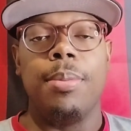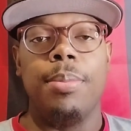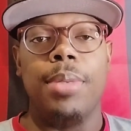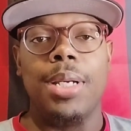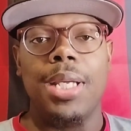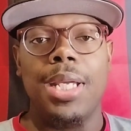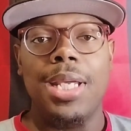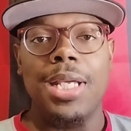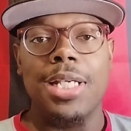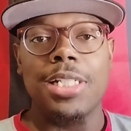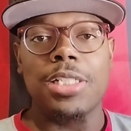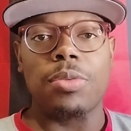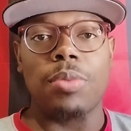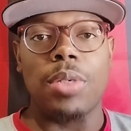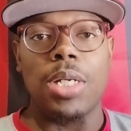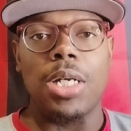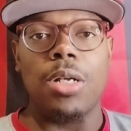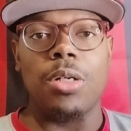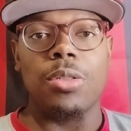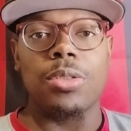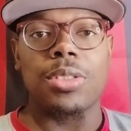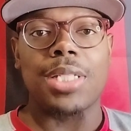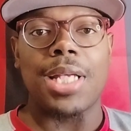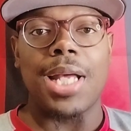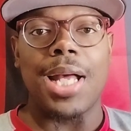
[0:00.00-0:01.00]
But he is one
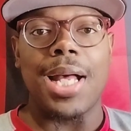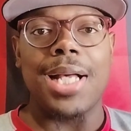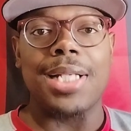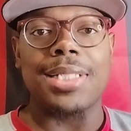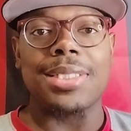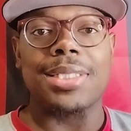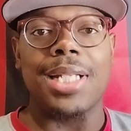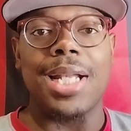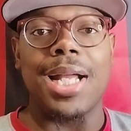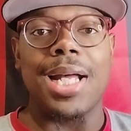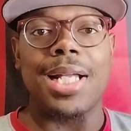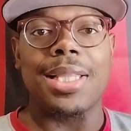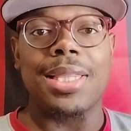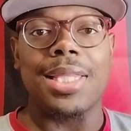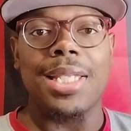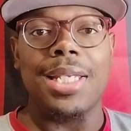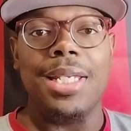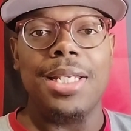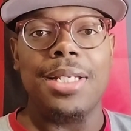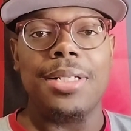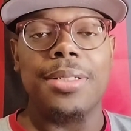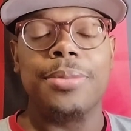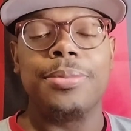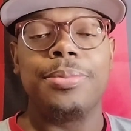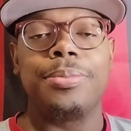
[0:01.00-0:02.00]
of those guys that I
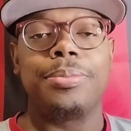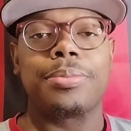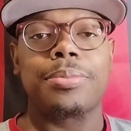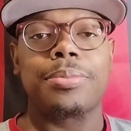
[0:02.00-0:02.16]
think